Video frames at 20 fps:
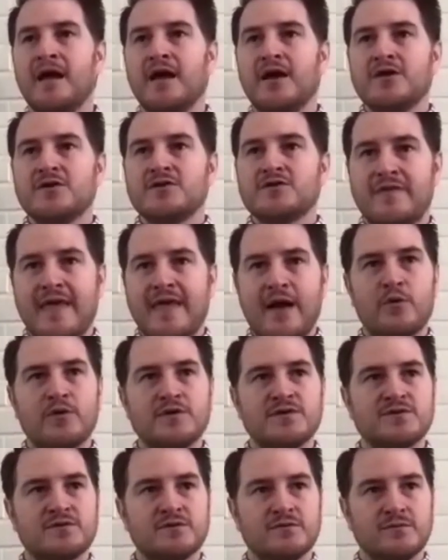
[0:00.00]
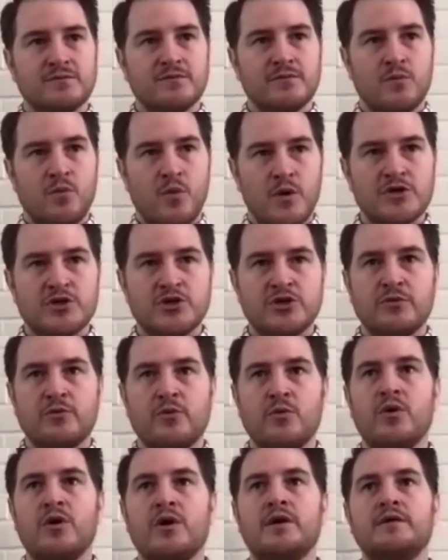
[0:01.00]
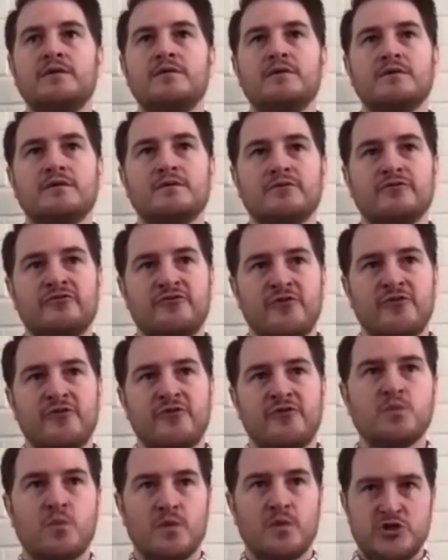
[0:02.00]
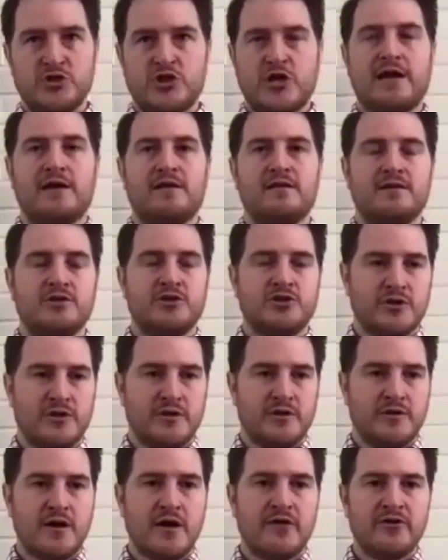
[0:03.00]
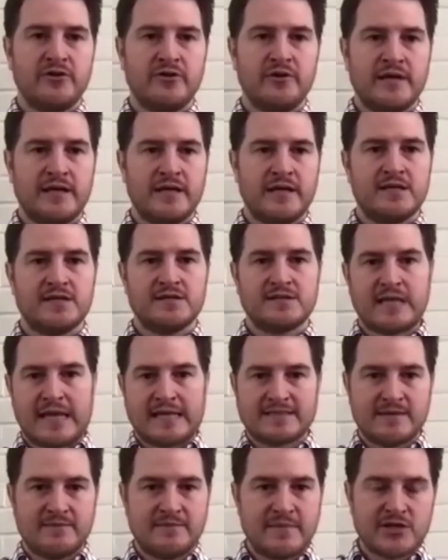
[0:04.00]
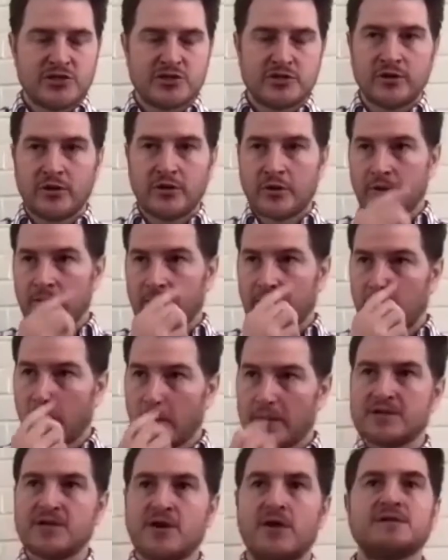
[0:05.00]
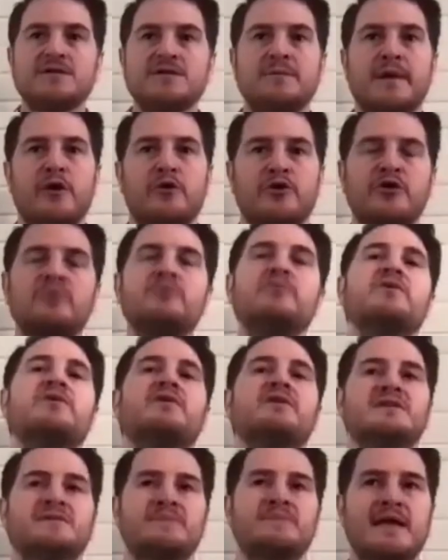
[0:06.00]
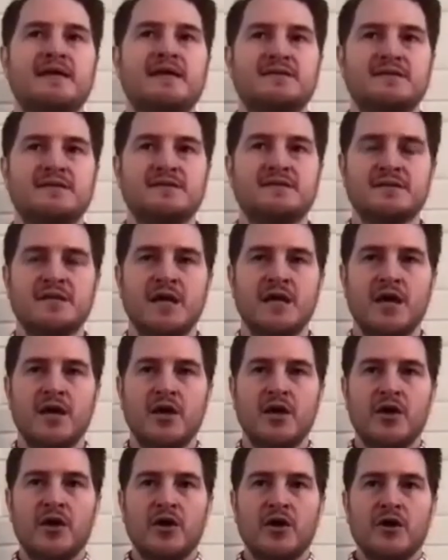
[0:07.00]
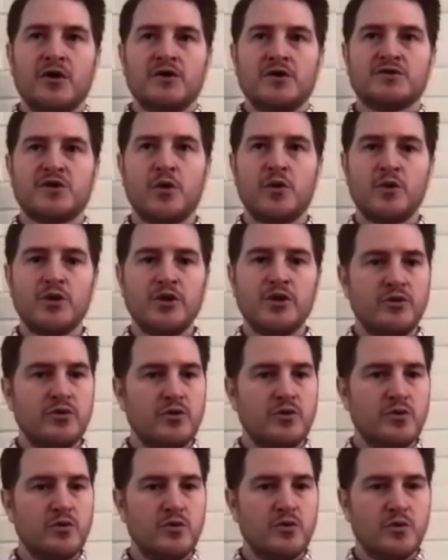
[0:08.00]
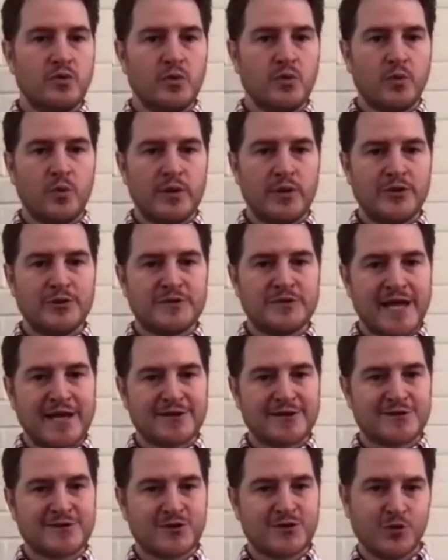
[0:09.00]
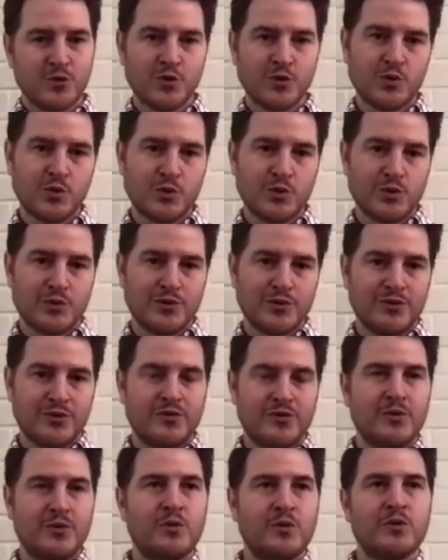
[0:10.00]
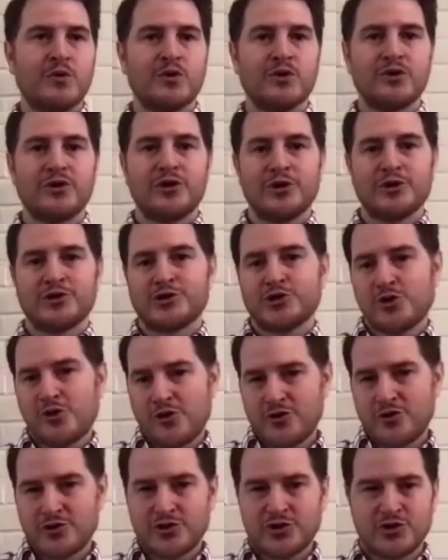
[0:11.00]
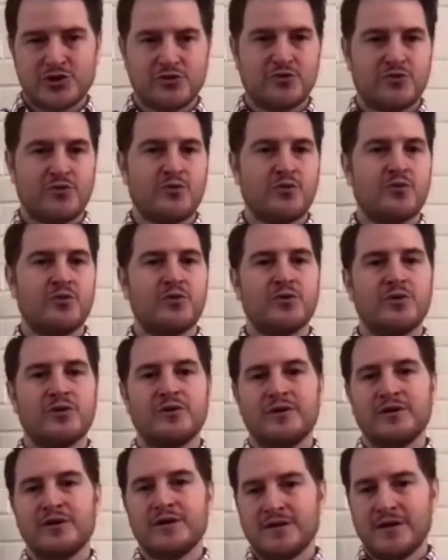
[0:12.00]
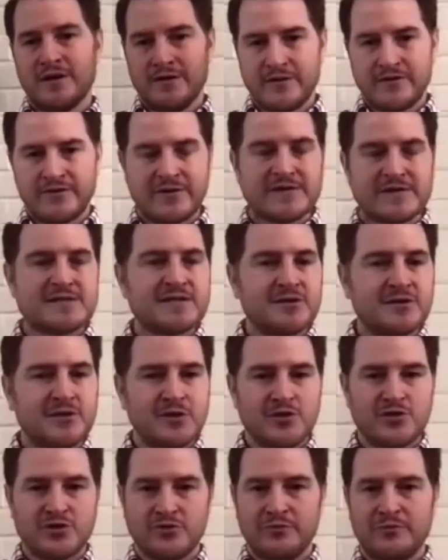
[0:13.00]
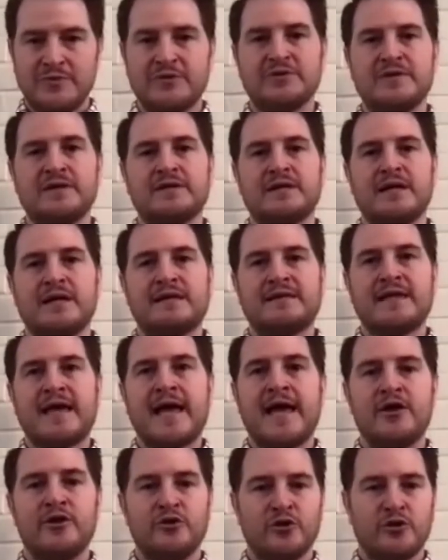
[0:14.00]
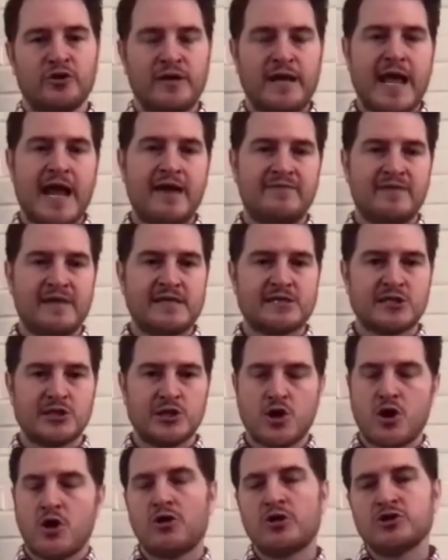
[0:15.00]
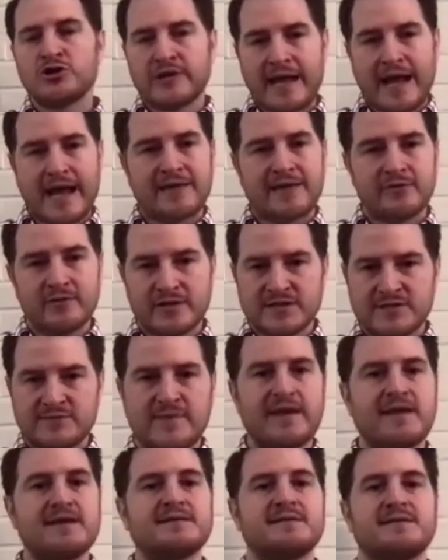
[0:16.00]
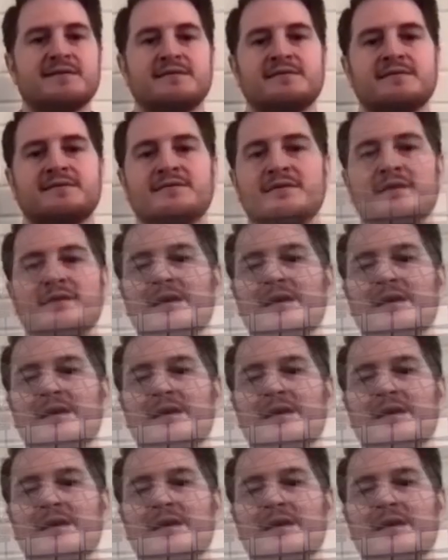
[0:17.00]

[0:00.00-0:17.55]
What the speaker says: So that was one focus, one challenge. Another is, as I mentioned earlier, we talked about community spaces. So when you take a school or a church or another institutional building like that, you're going to have these large gathering spaces